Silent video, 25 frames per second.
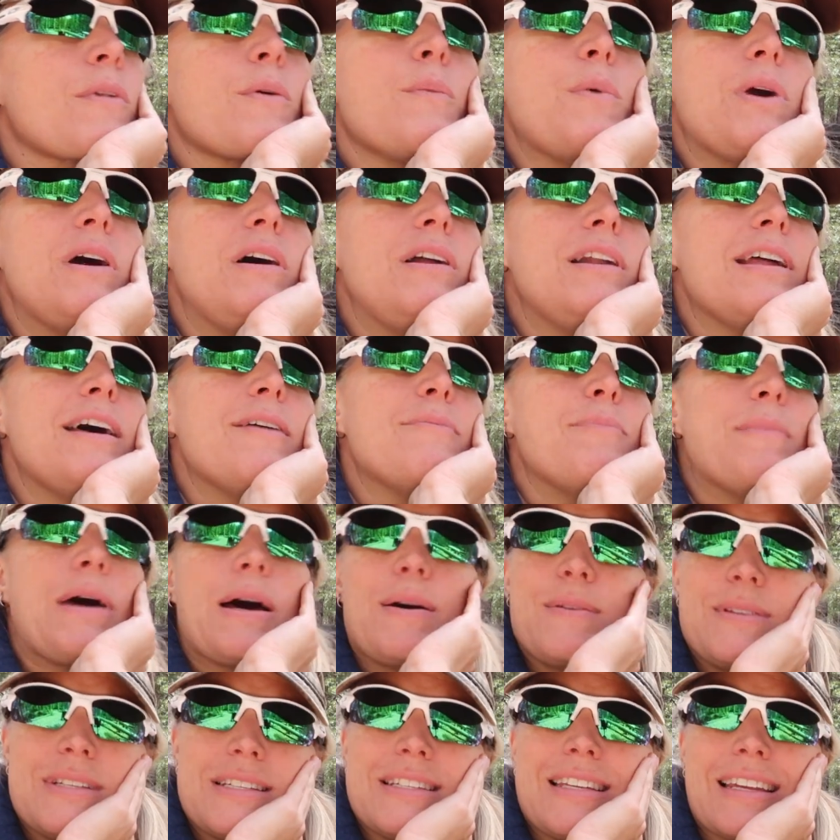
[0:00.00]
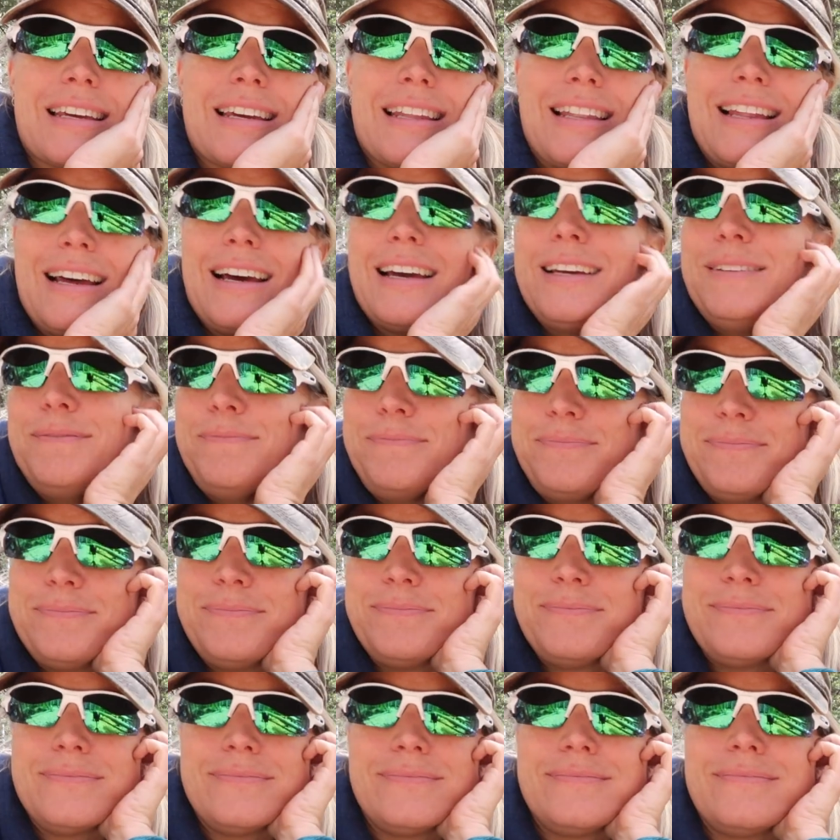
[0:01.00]
we all have mountains to climb,
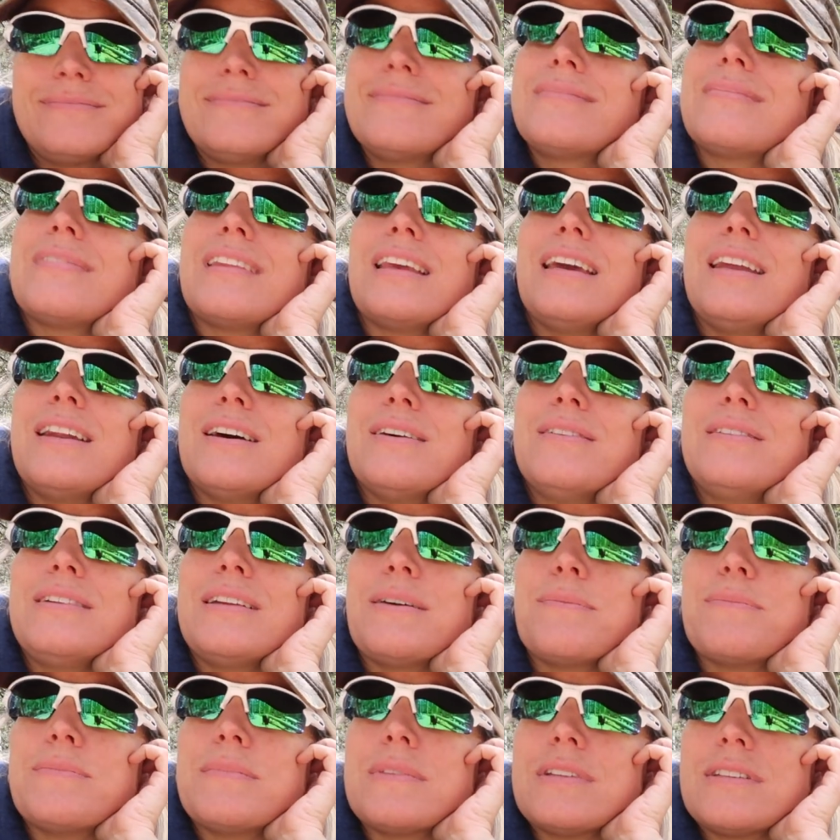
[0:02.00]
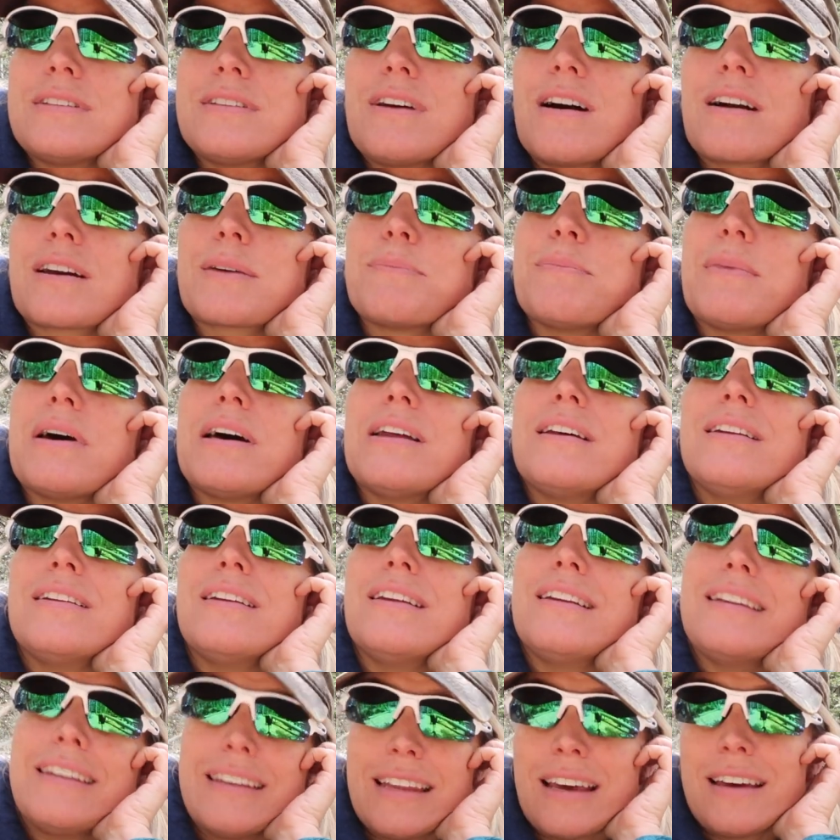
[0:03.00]
you know, and I'm talking about
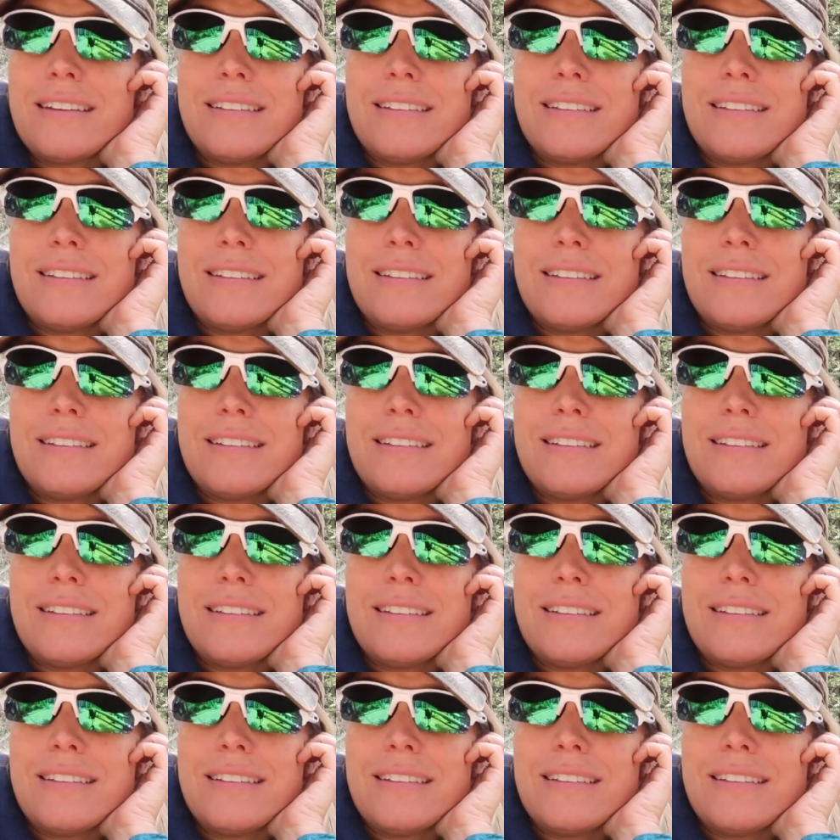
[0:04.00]
an